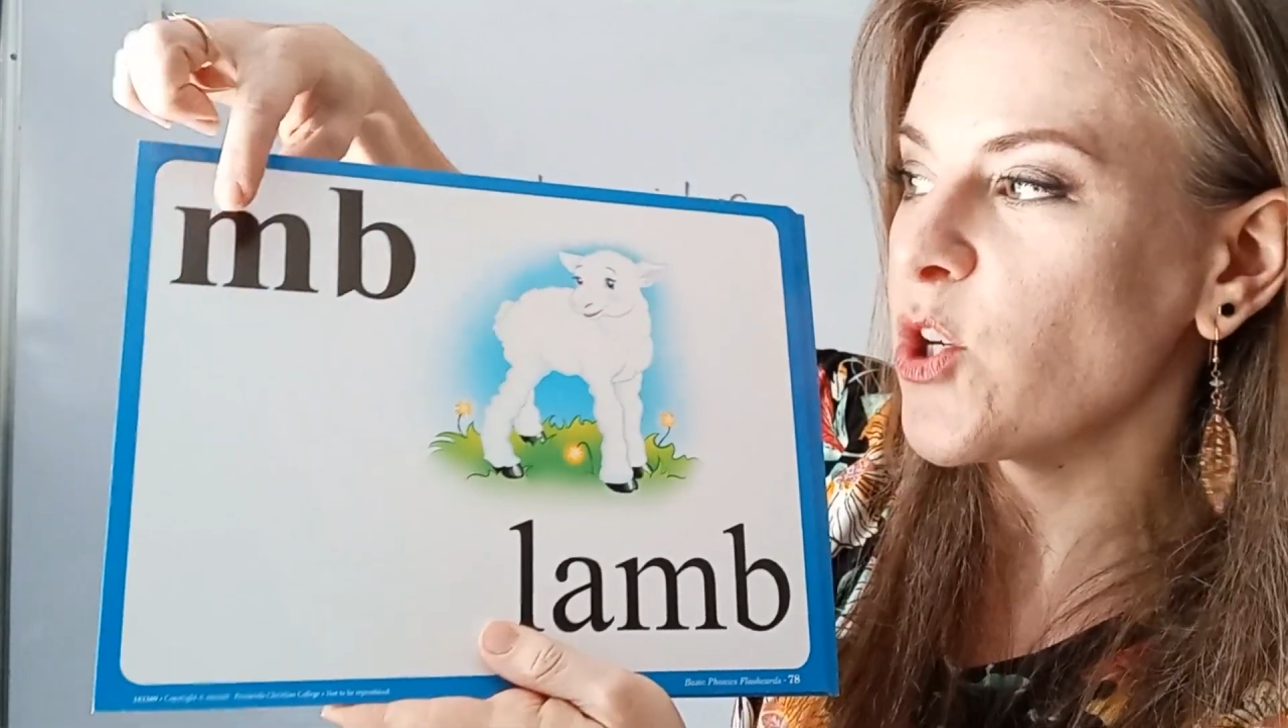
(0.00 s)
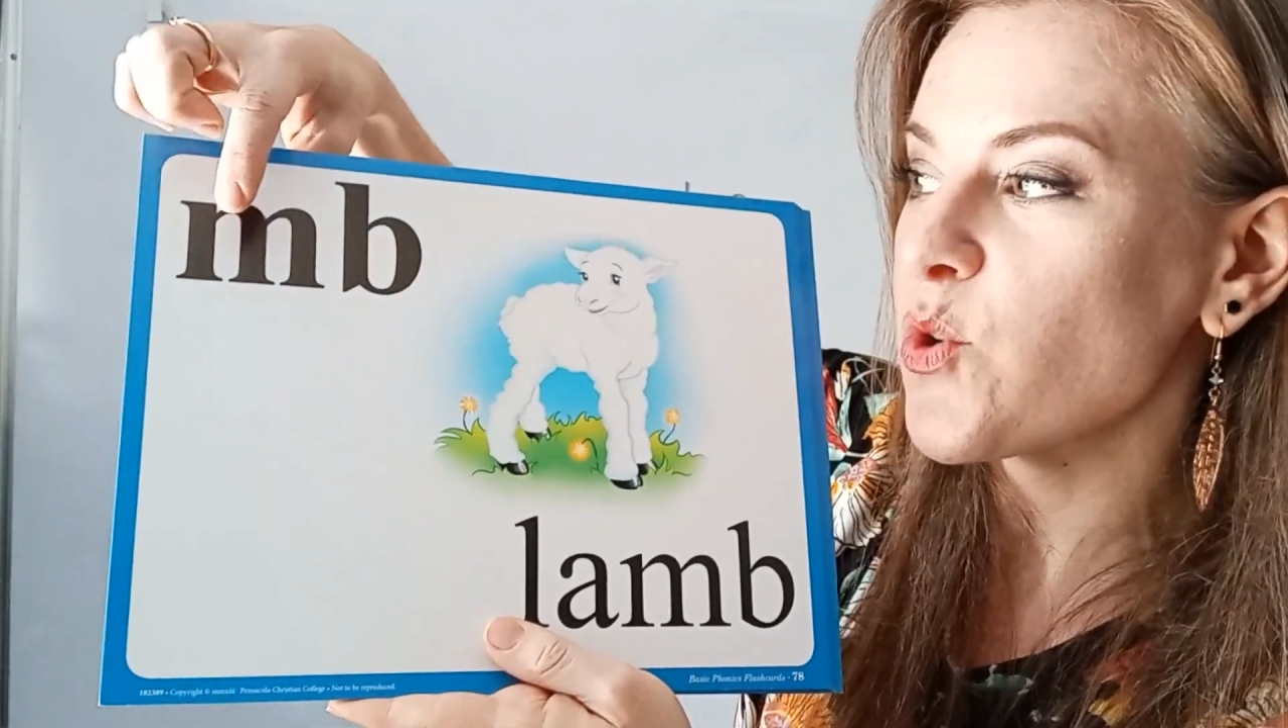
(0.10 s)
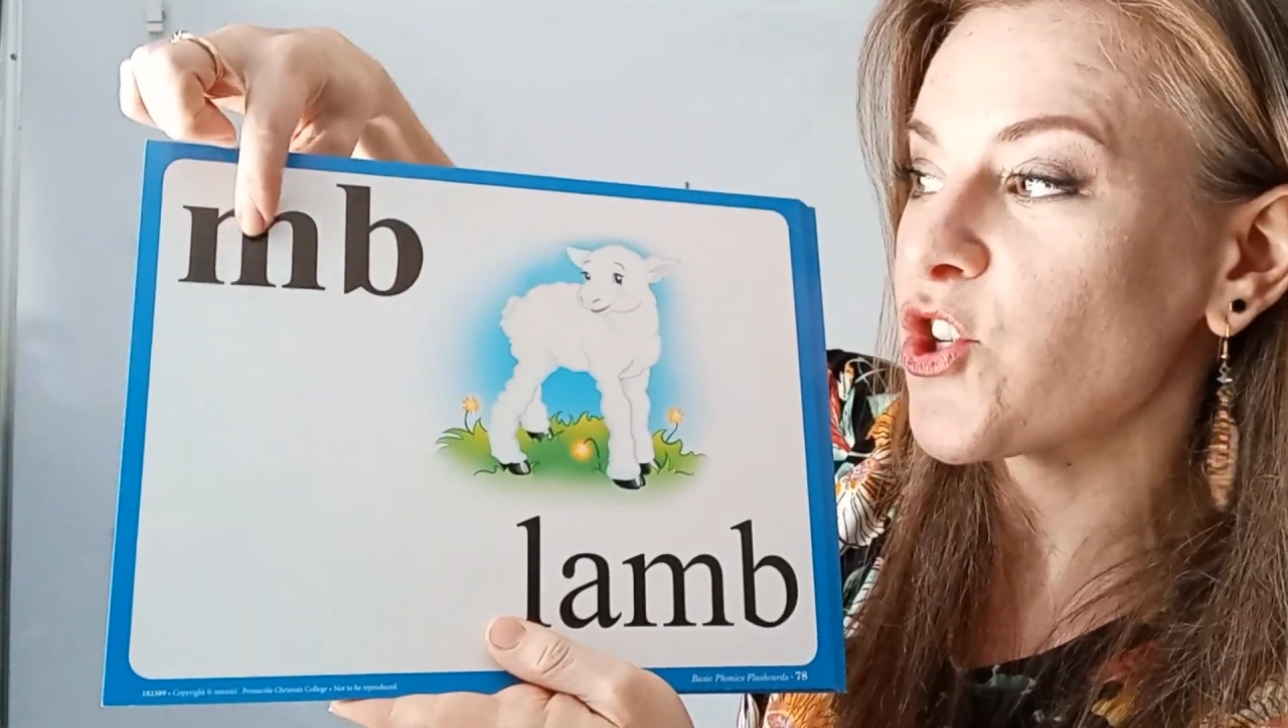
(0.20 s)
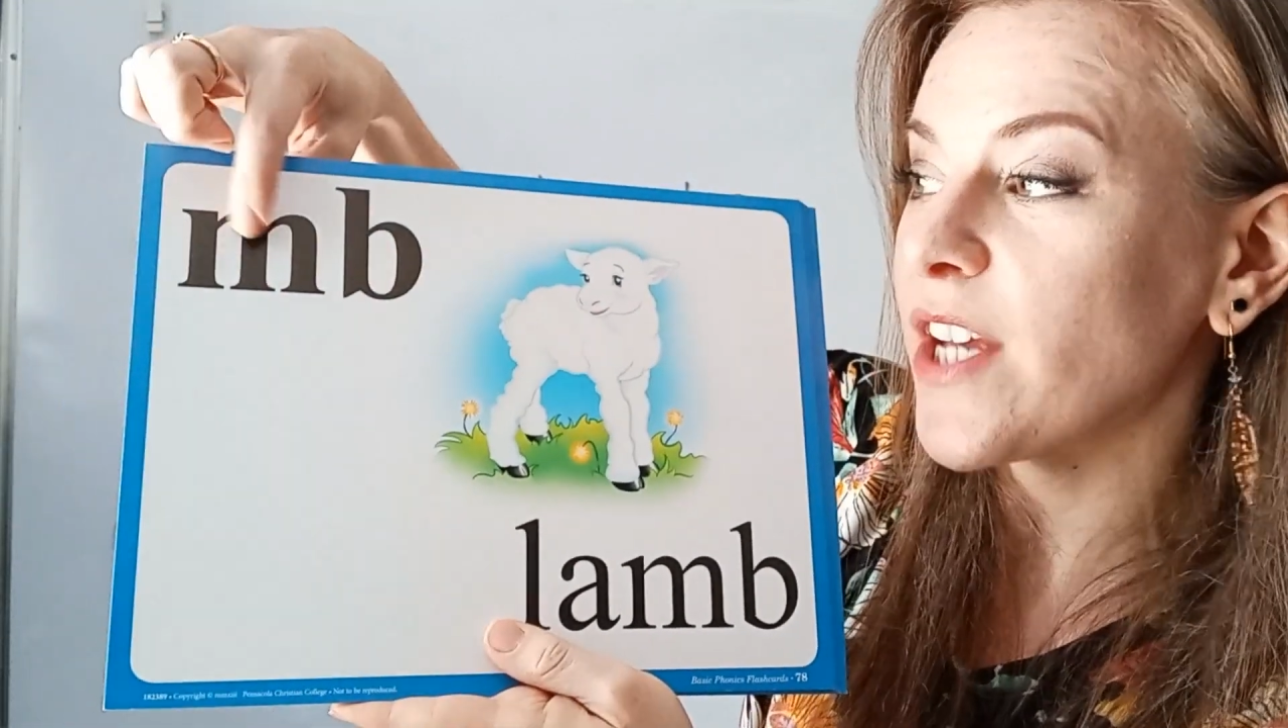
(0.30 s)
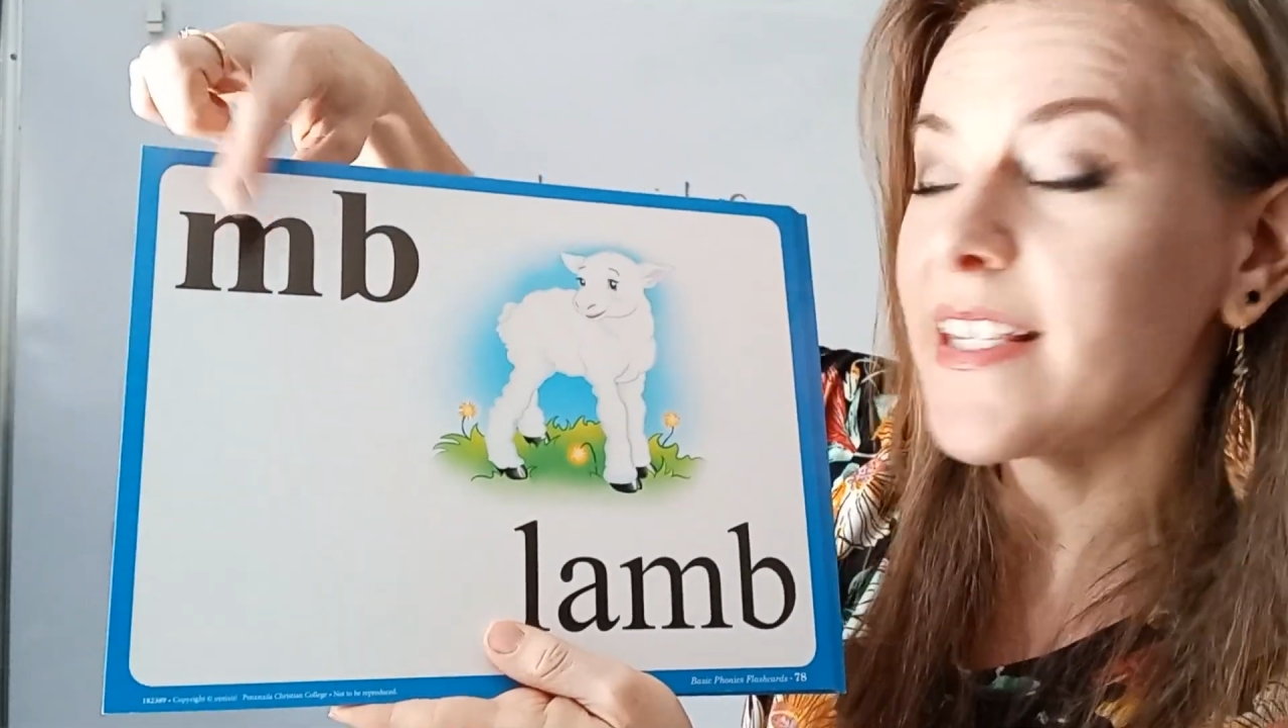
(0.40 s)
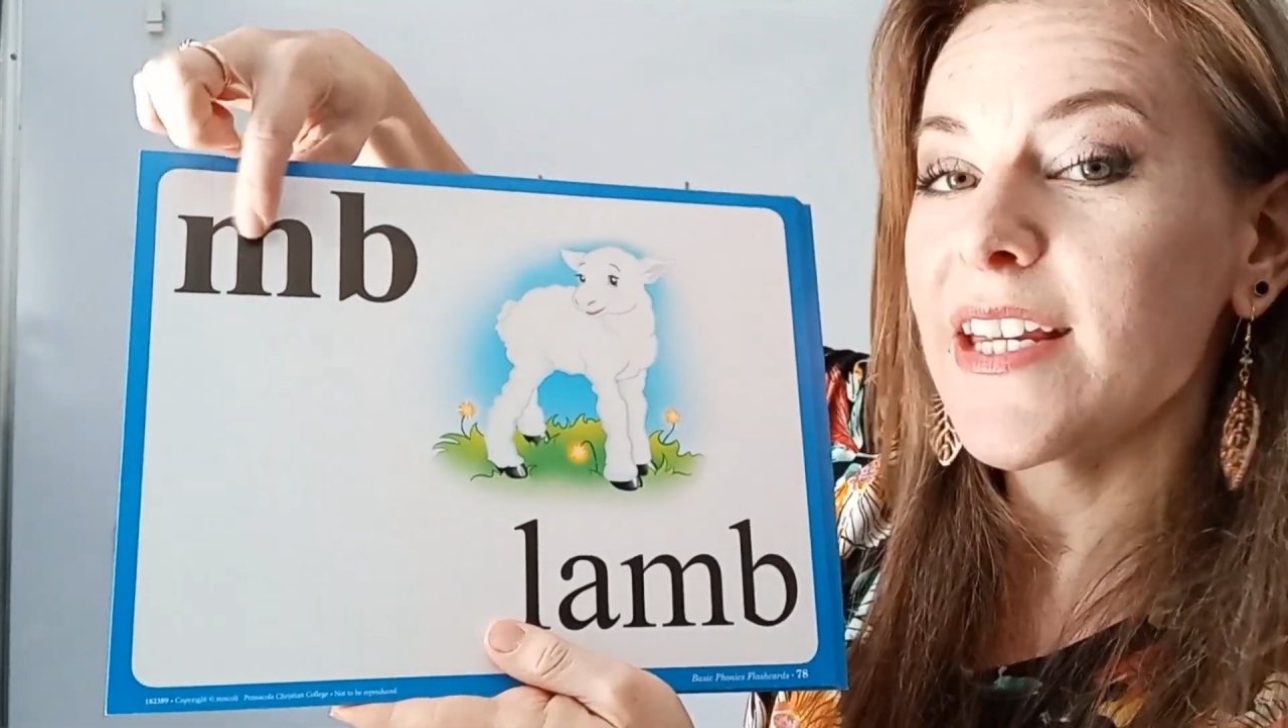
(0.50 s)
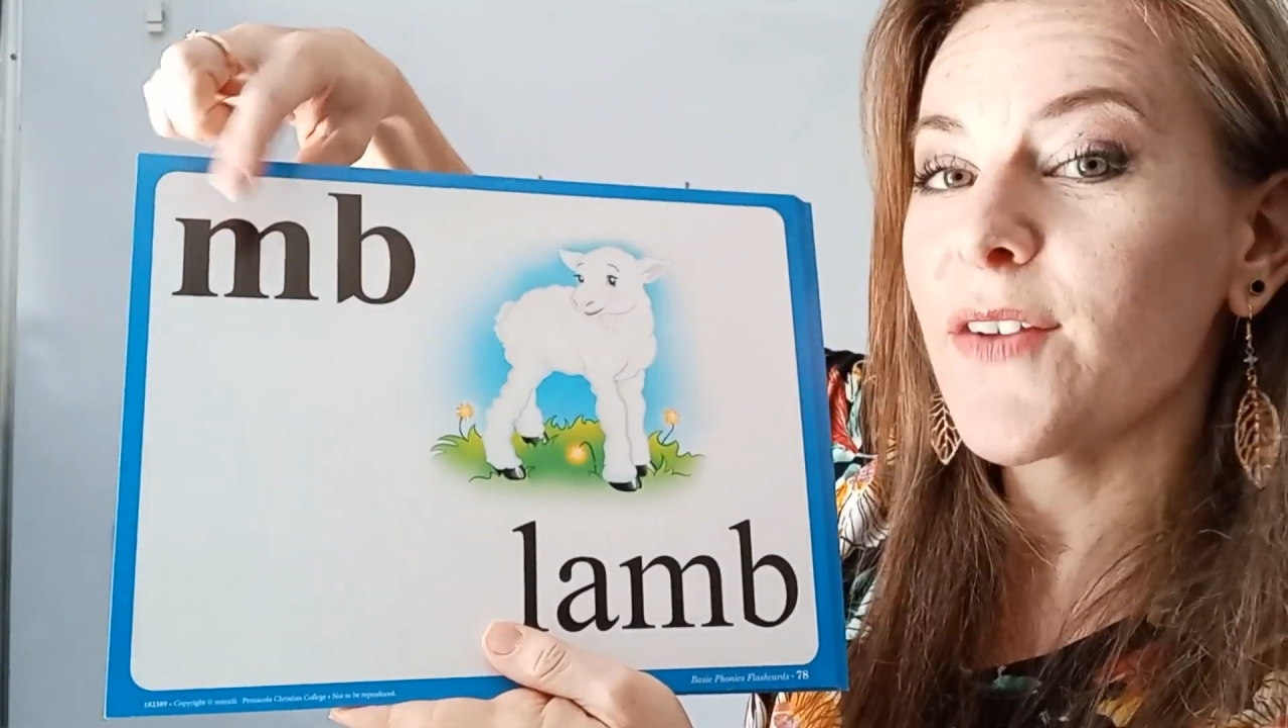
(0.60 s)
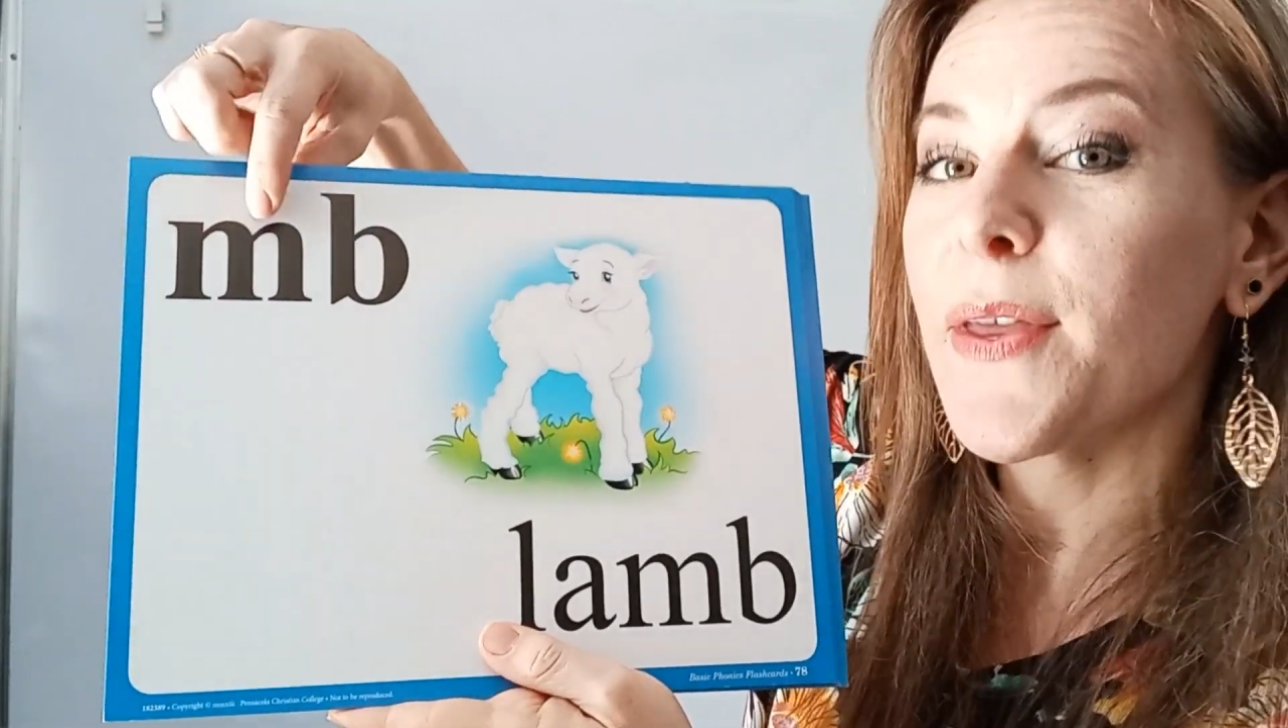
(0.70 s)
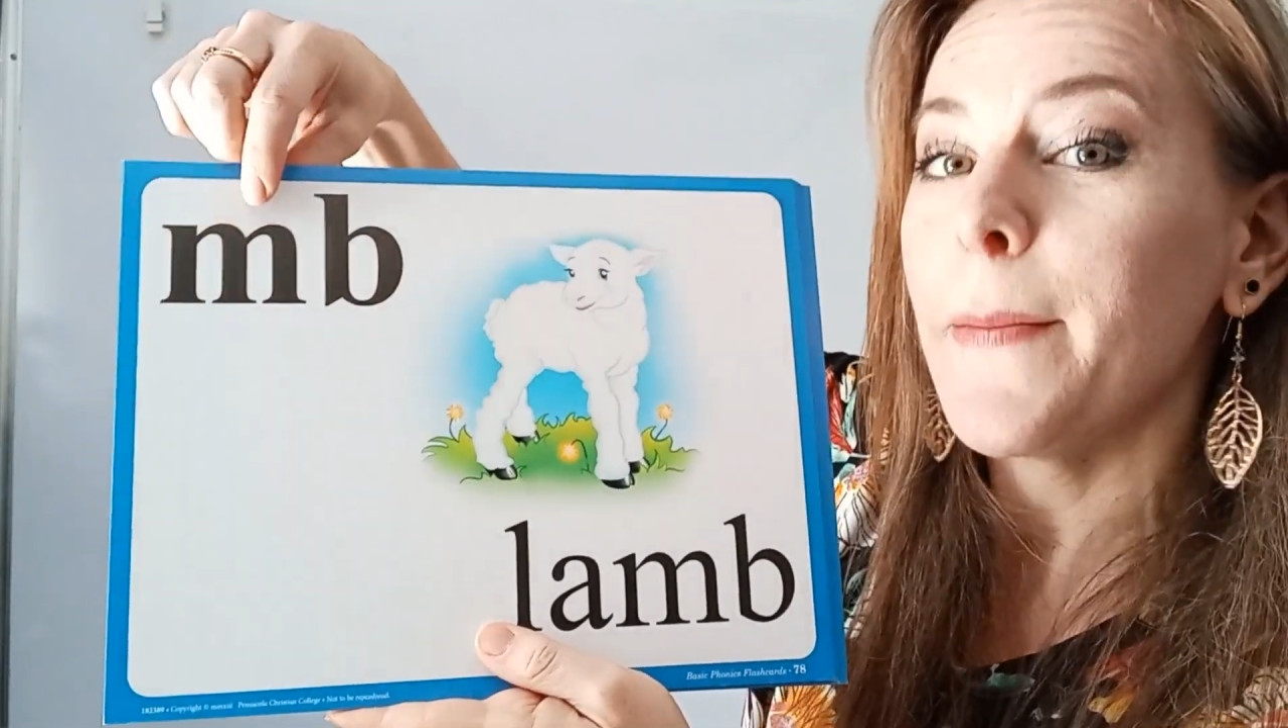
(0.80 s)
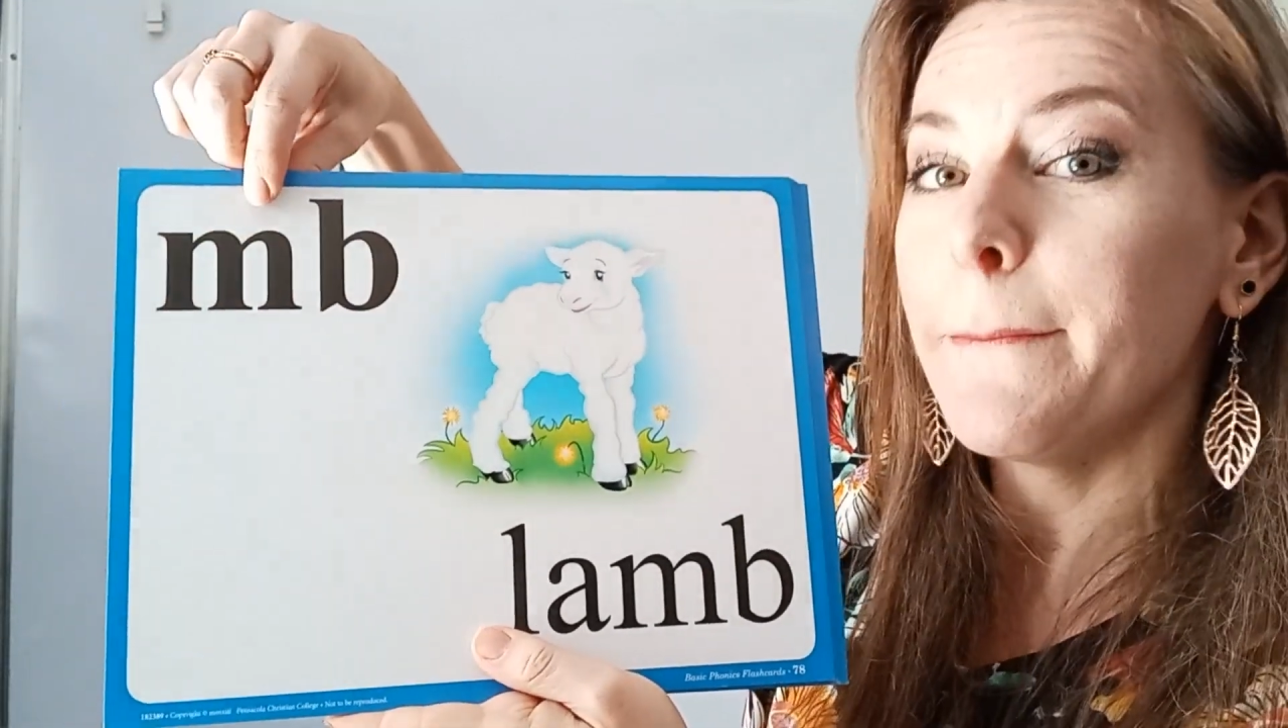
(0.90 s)
You just
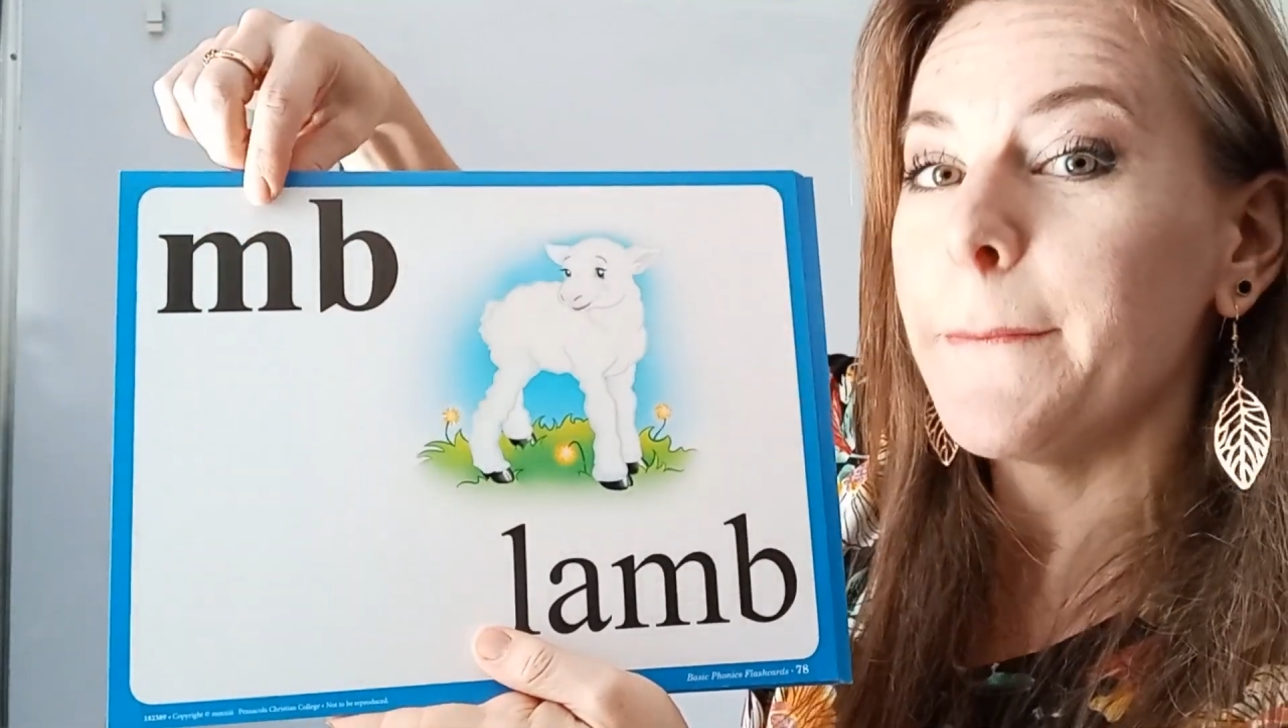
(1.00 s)
hear the